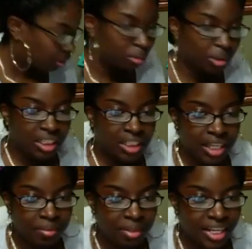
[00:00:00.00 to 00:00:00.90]
Please type
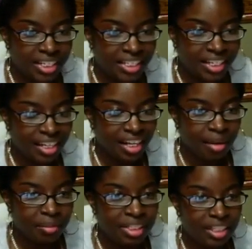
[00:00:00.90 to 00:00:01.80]
yes in the
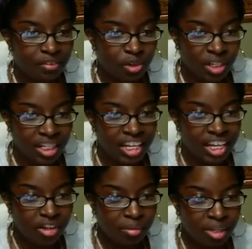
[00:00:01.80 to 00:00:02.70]
comments if you can
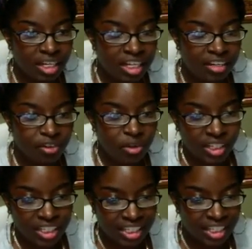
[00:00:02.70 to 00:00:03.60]
hear me. If you can
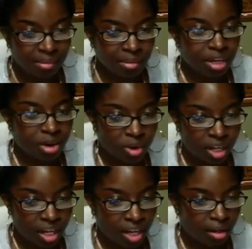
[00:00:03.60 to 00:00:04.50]
see me
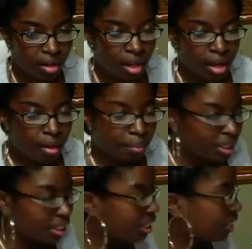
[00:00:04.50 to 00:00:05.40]
okay,
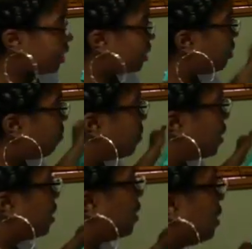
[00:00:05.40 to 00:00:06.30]
please
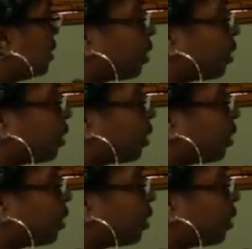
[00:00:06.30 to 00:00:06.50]
type